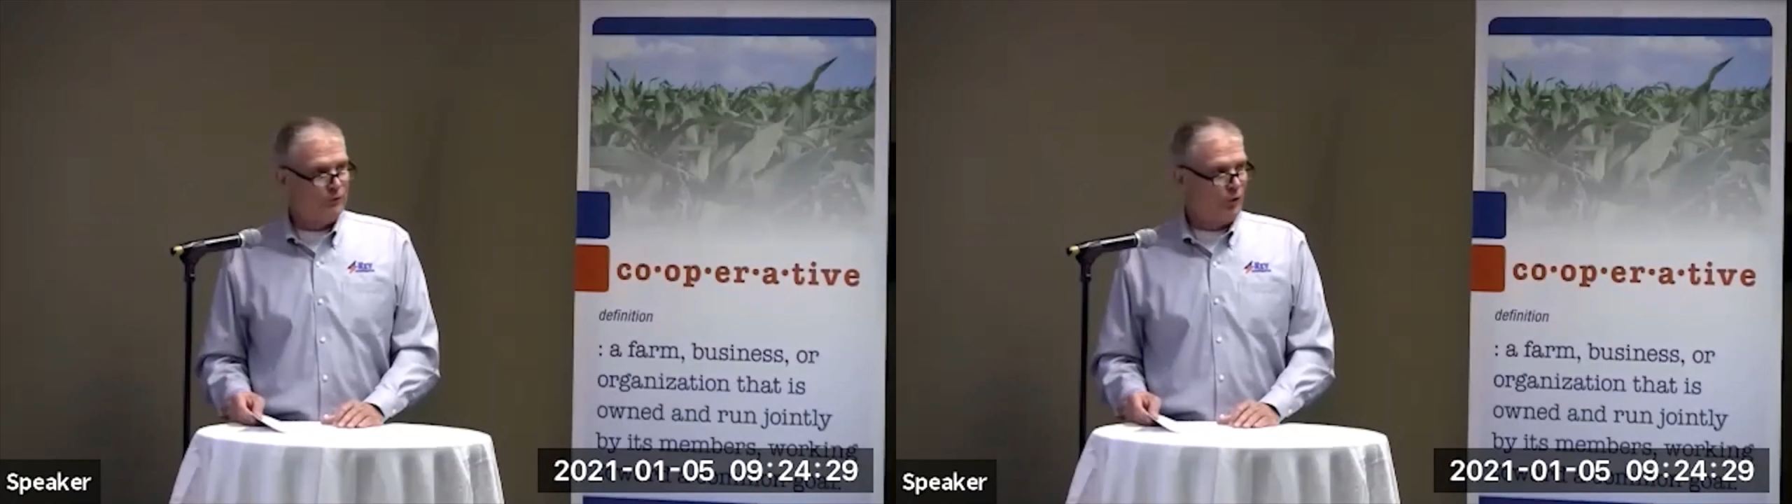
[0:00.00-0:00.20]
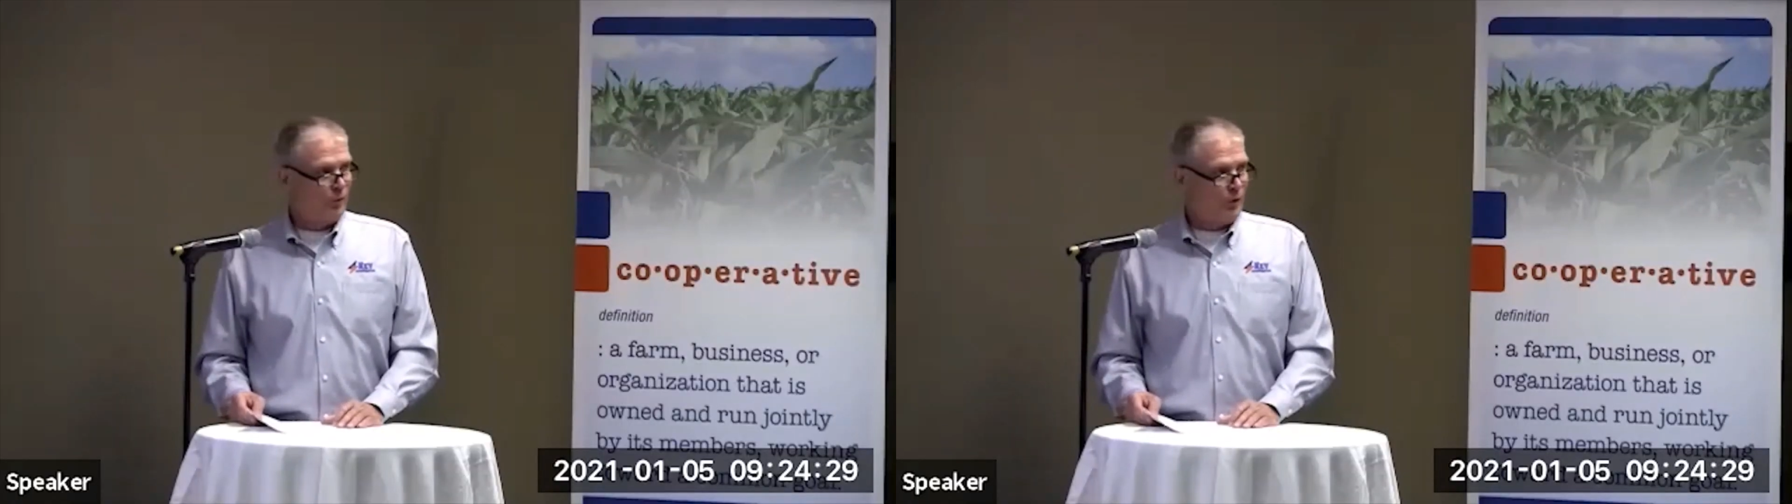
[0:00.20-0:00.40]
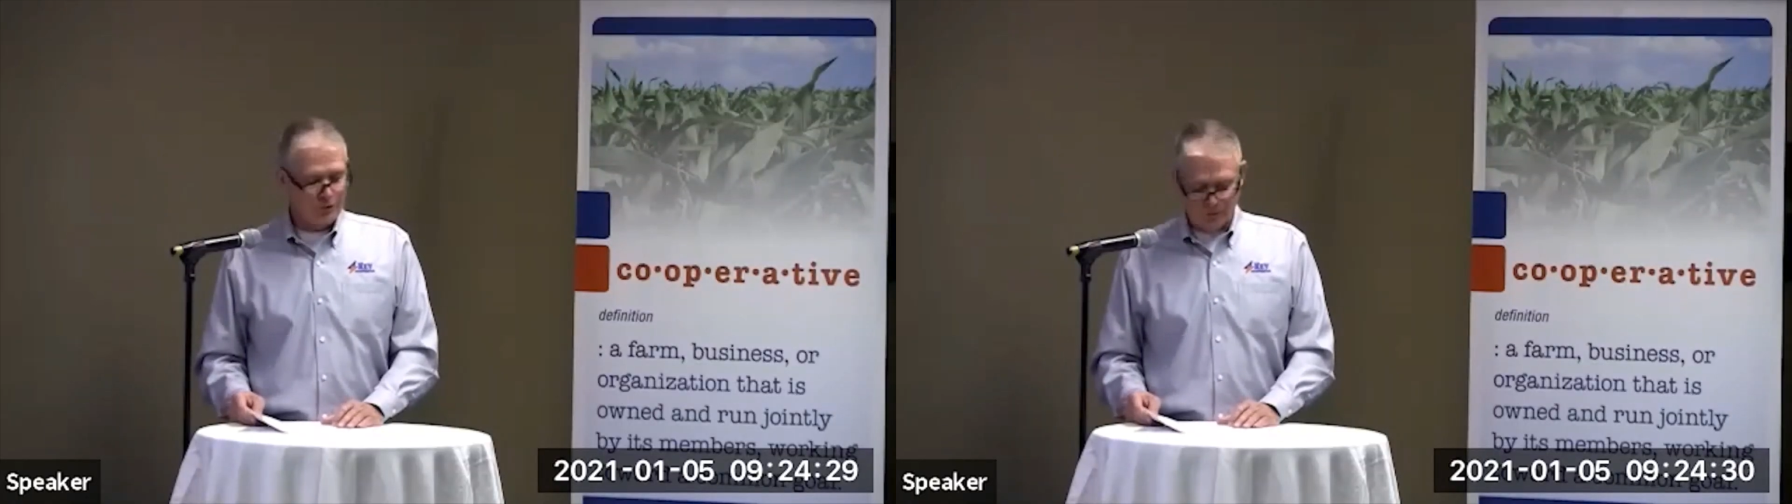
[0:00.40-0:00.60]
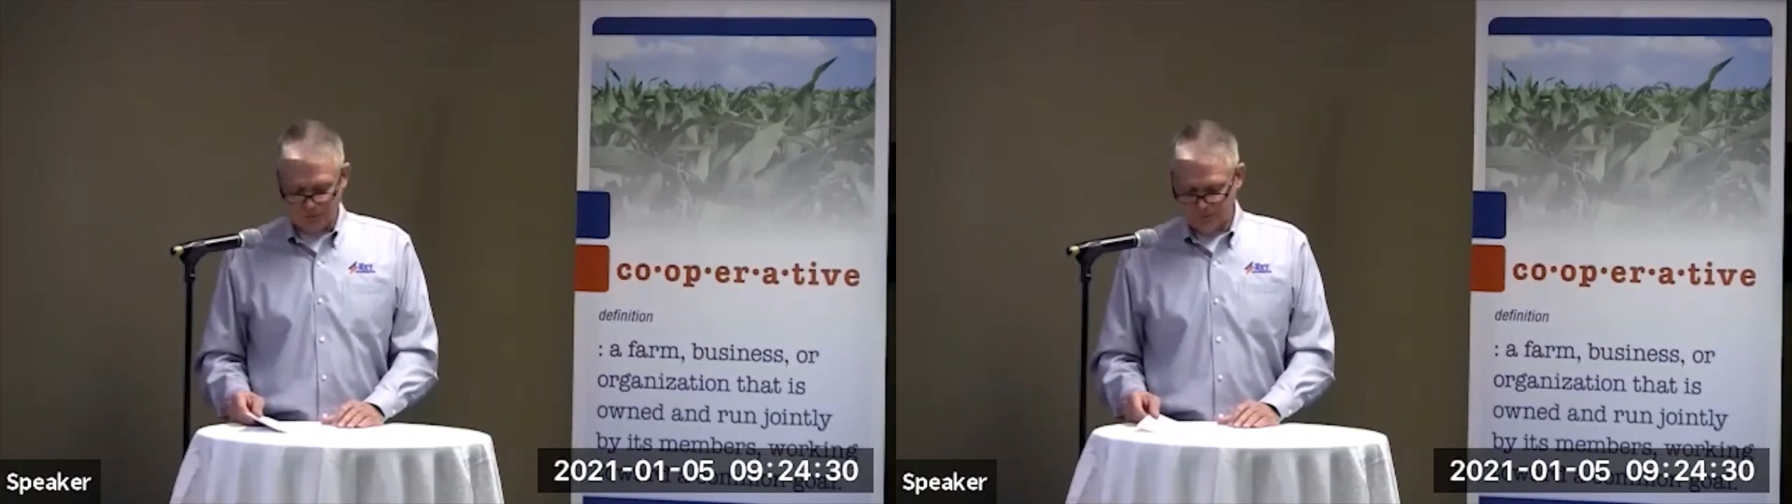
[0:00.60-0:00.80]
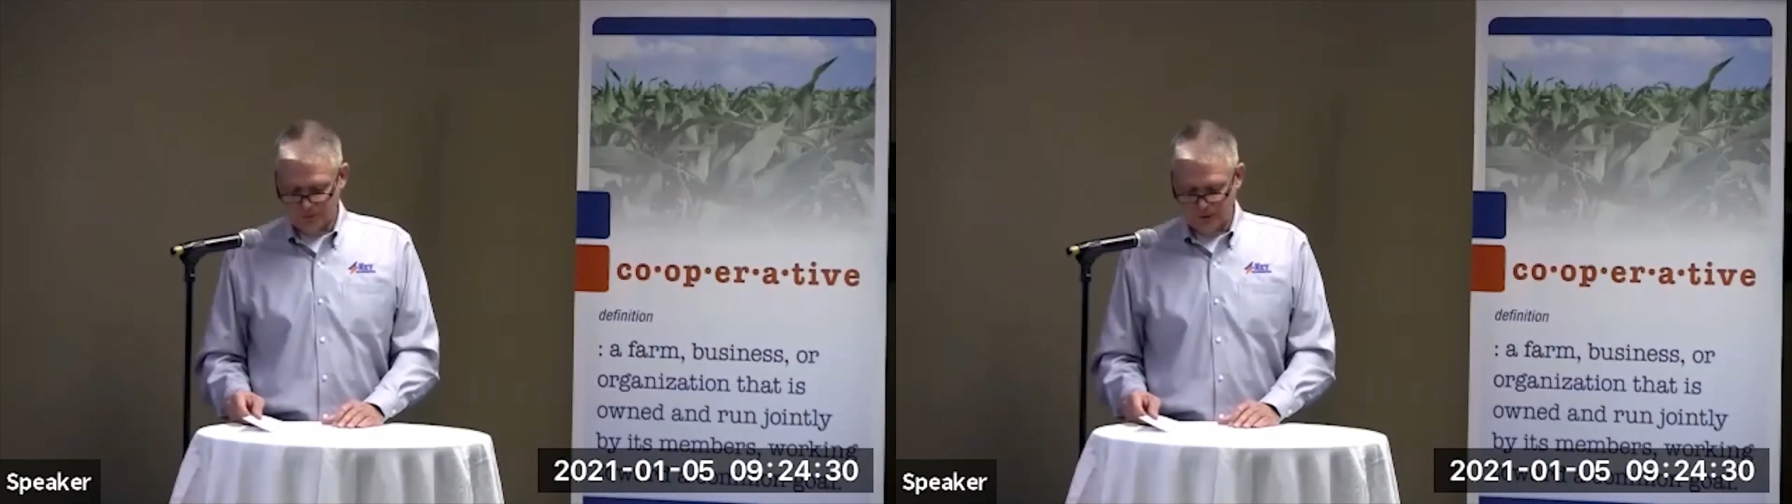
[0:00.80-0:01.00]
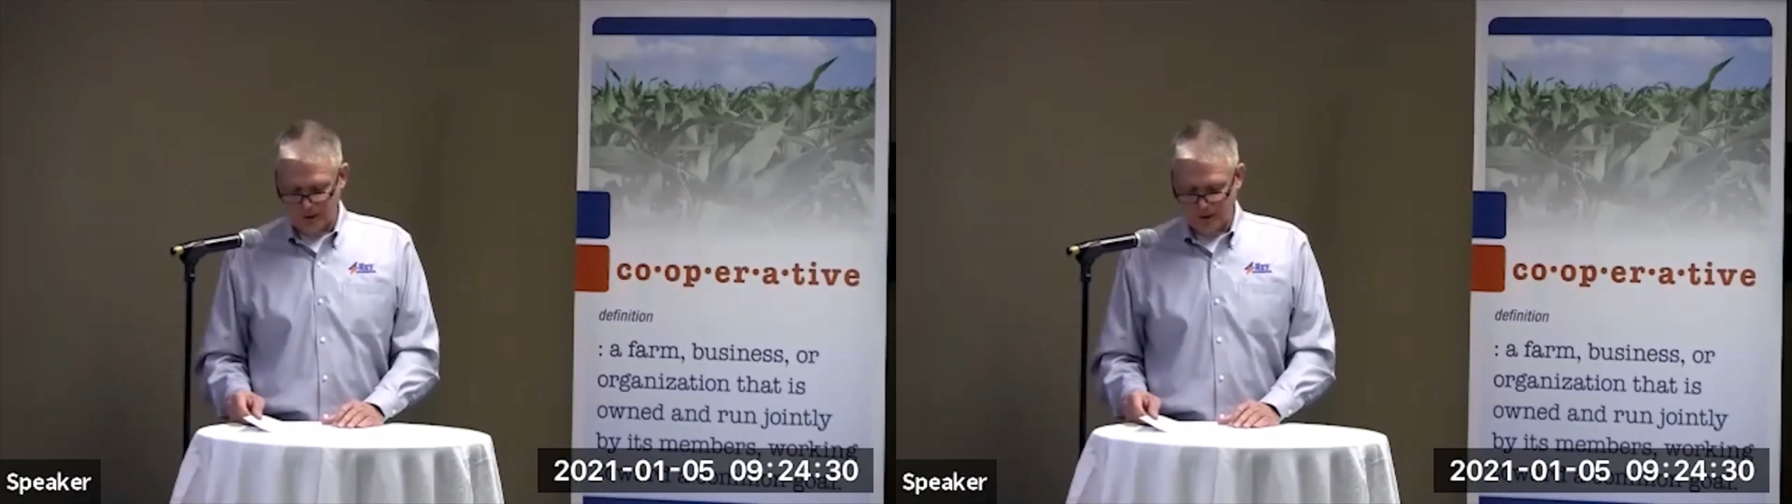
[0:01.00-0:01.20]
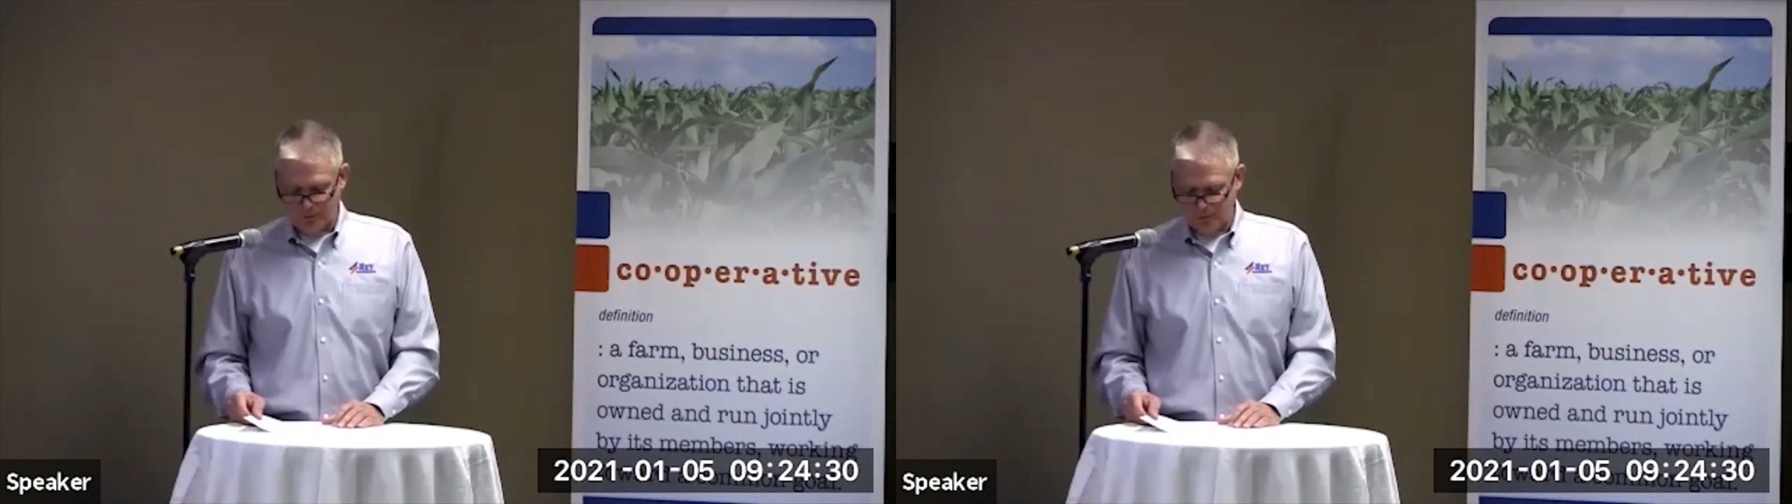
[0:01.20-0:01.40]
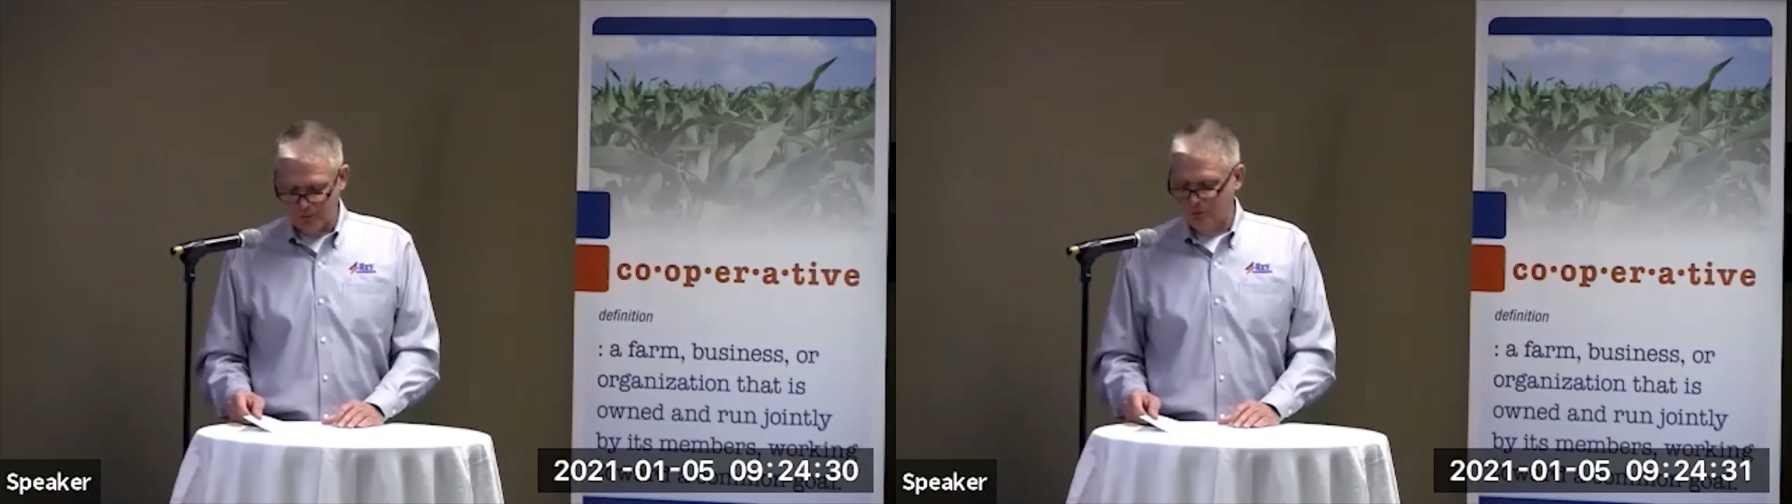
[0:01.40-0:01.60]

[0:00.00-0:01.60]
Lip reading: and foremost, we